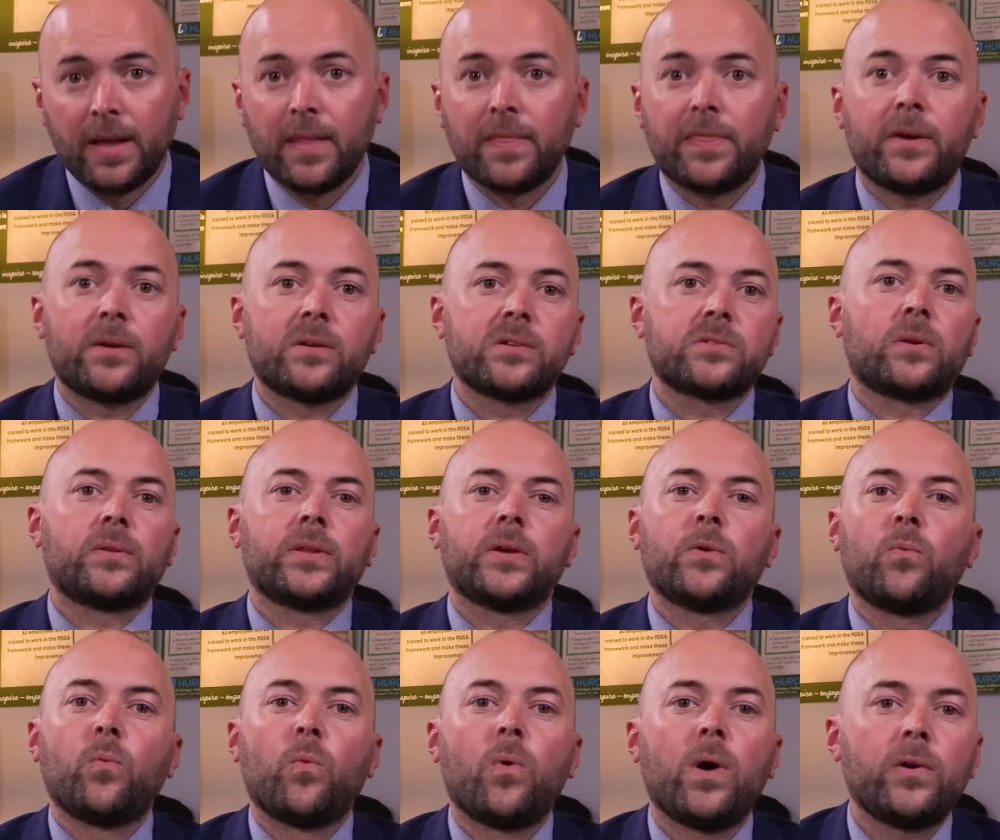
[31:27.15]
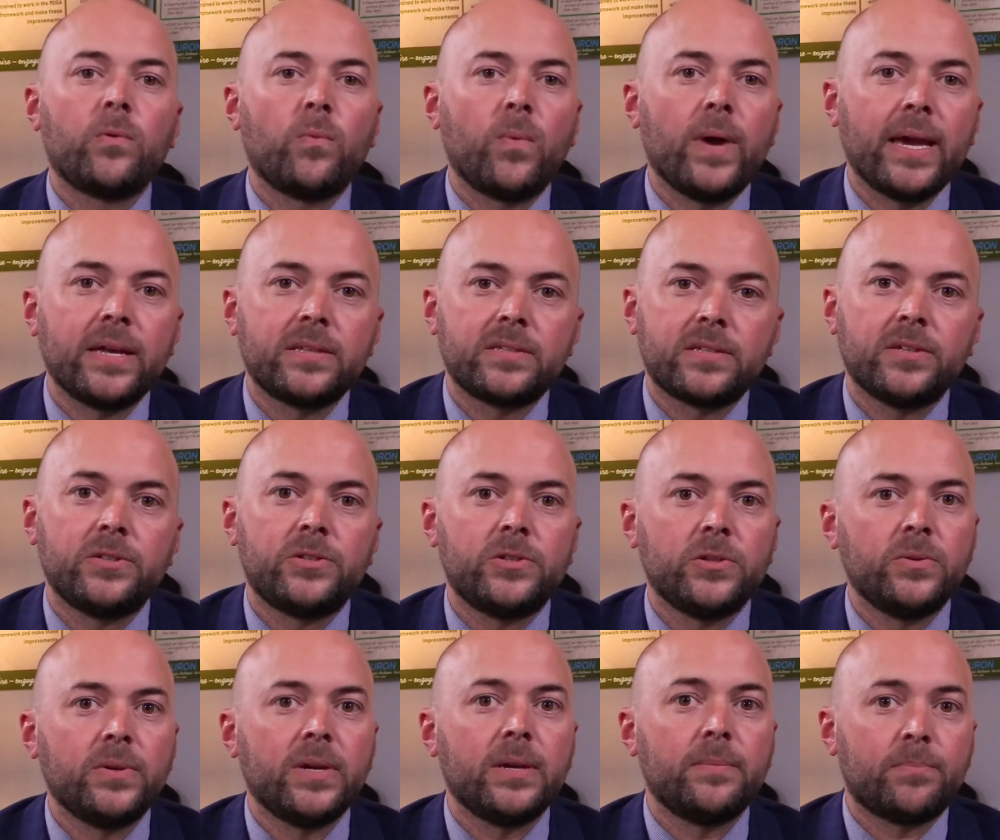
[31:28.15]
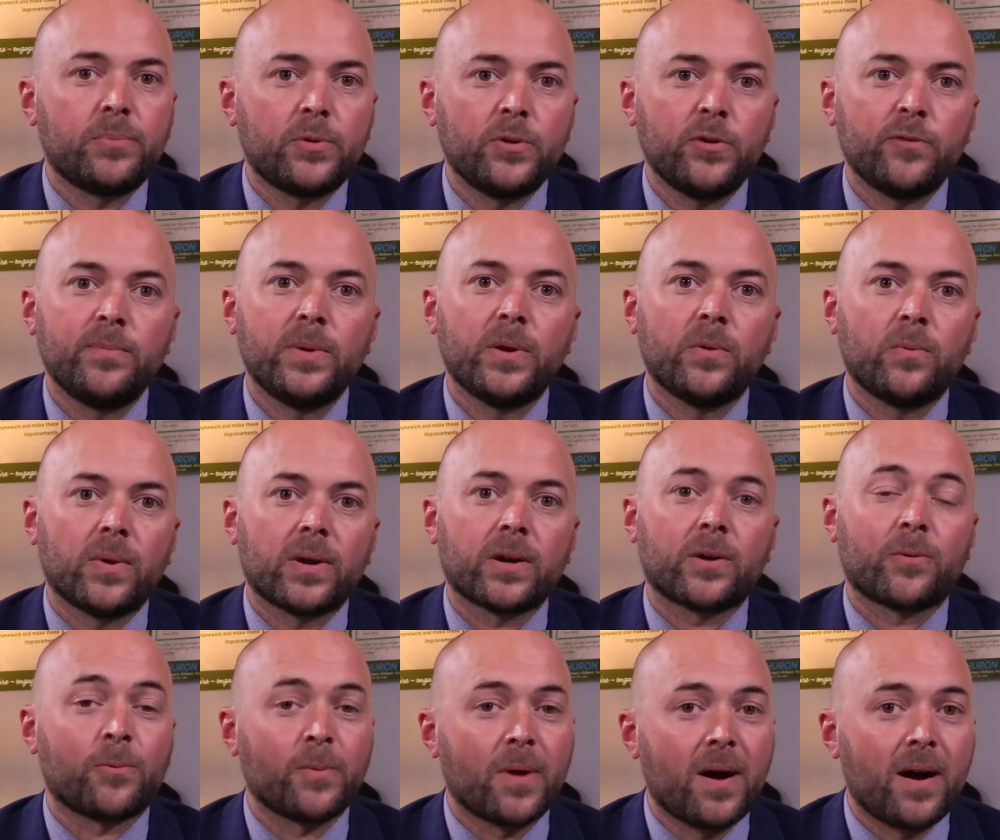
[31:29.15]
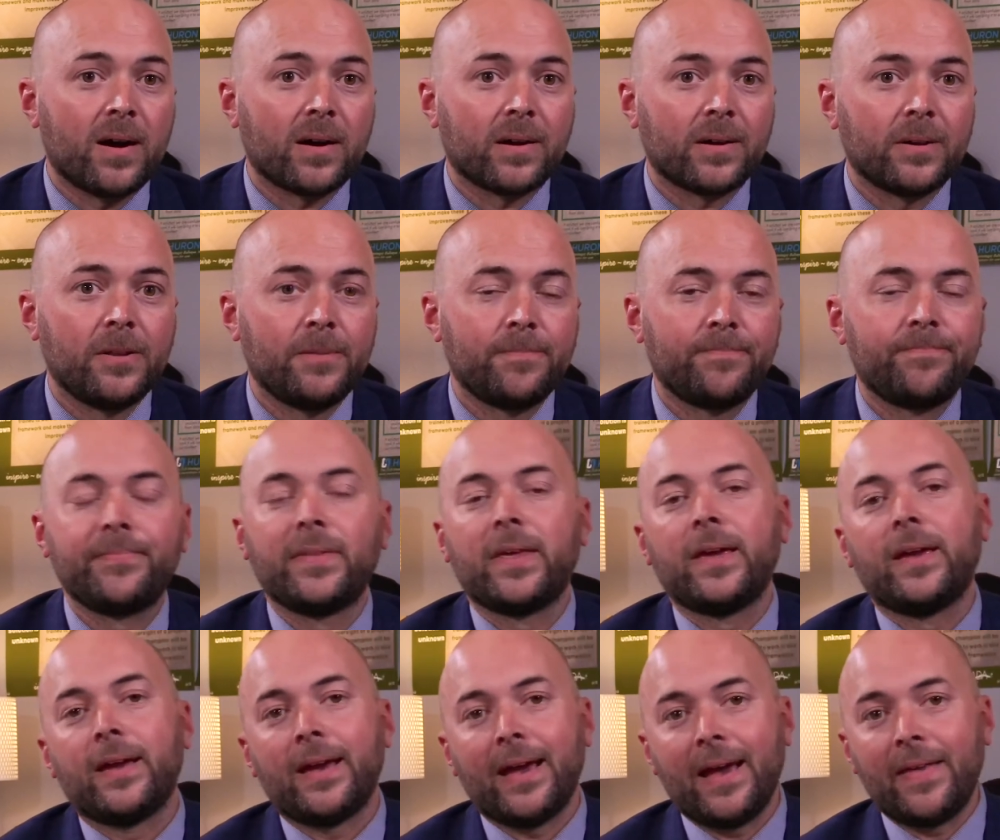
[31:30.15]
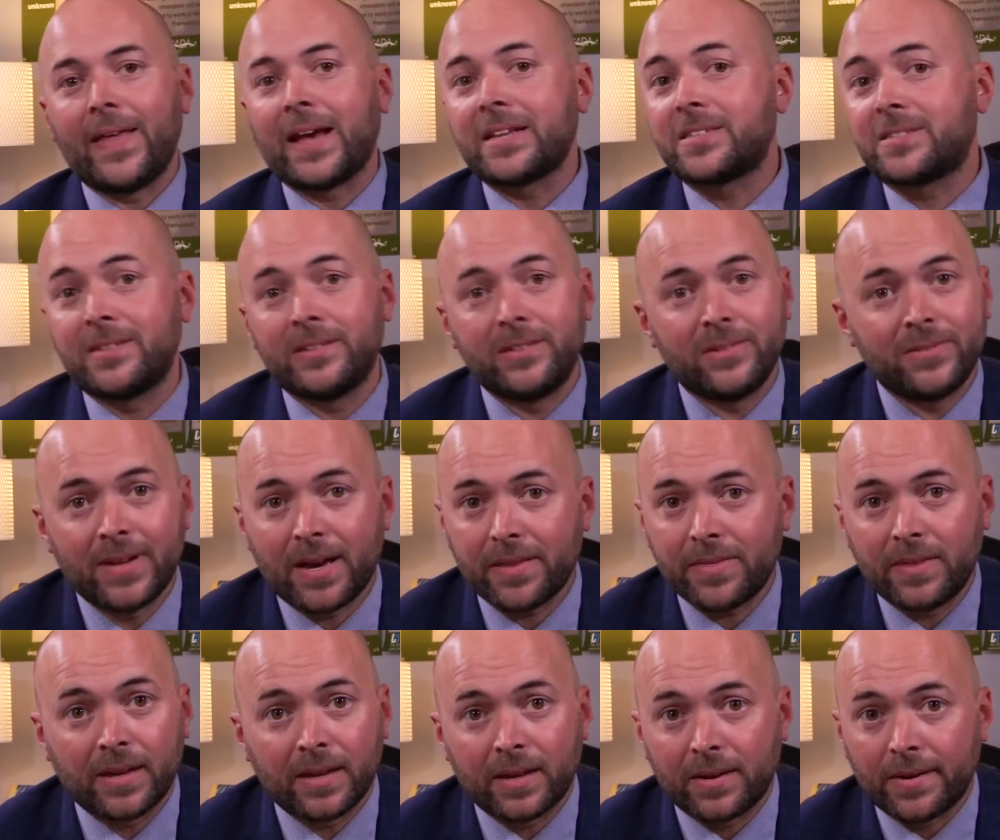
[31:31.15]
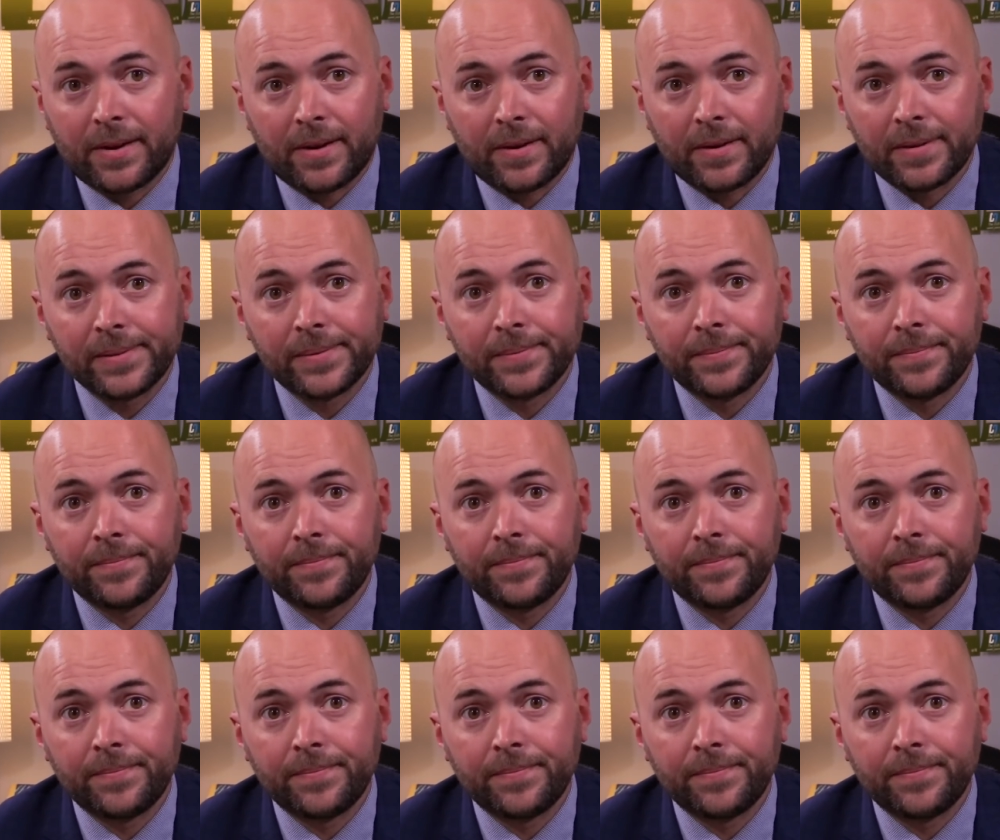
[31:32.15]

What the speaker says: There is only one way to do improvement work wrong, and that's to do nothing at all.